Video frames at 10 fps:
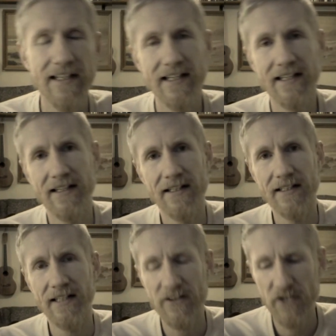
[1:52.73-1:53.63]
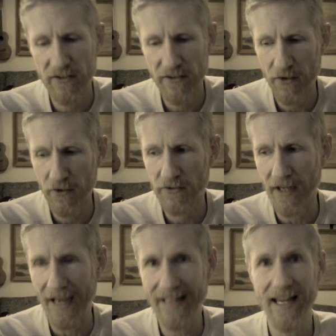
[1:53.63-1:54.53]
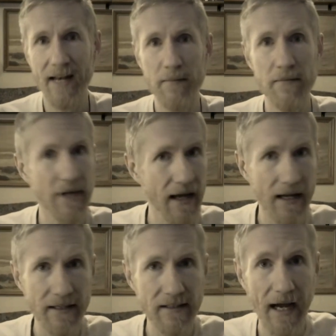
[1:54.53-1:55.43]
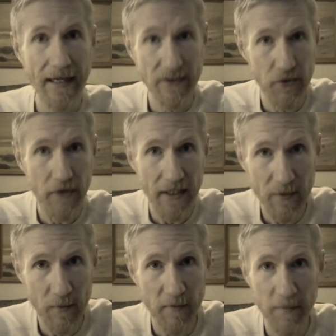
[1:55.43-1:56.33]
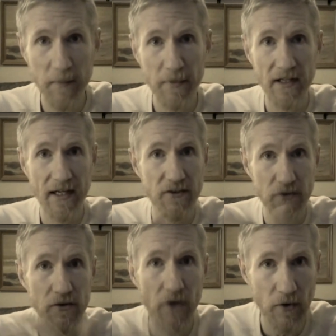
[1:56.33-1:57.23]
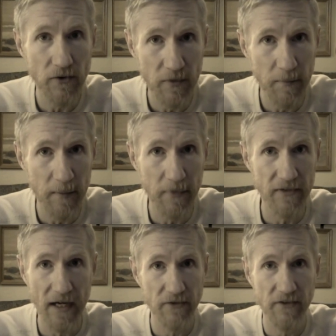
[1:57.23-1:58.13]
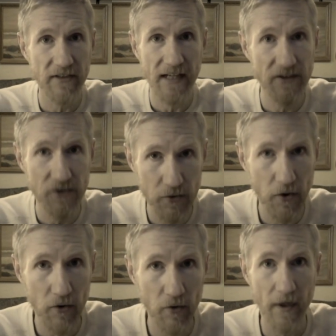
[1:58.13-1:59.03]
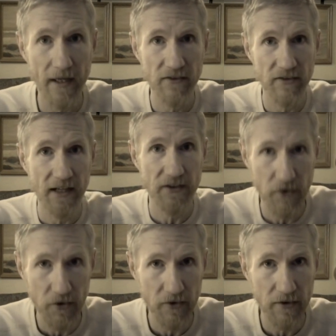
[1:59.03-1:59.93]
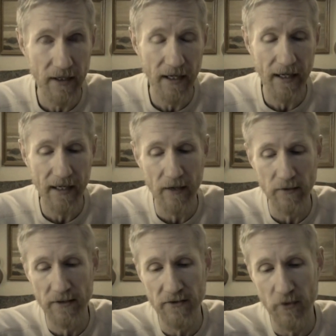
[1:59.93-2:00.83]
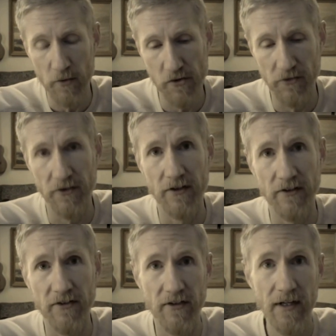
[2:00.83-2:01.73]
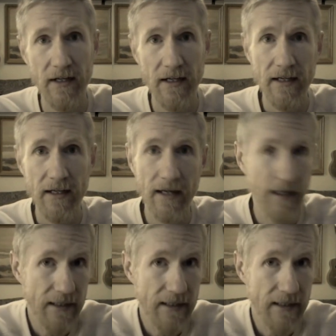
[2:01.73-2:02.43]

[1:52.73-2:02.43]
And Jesus goes, "I came and I do eat with people and I do go to people's houses and I do go to weddings and I do hang out in social circles and I